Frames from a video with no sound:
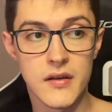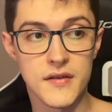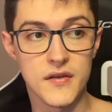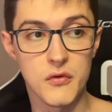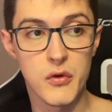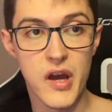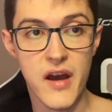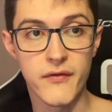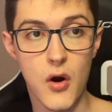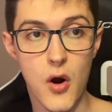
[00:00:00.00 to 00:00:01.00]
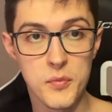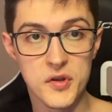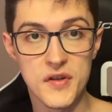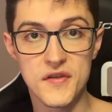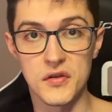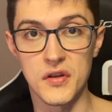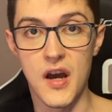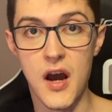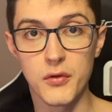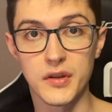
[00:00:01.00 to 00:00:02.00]
so you have options on
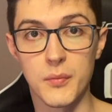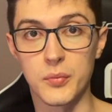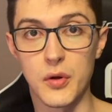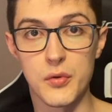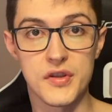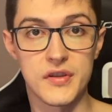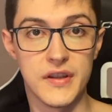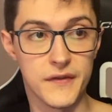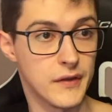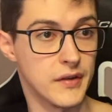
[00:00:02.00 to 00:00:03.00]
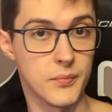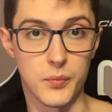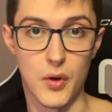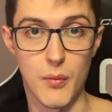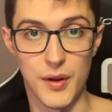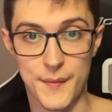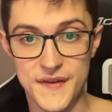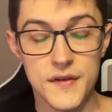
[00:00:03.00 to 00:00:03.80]
how to approach different problems.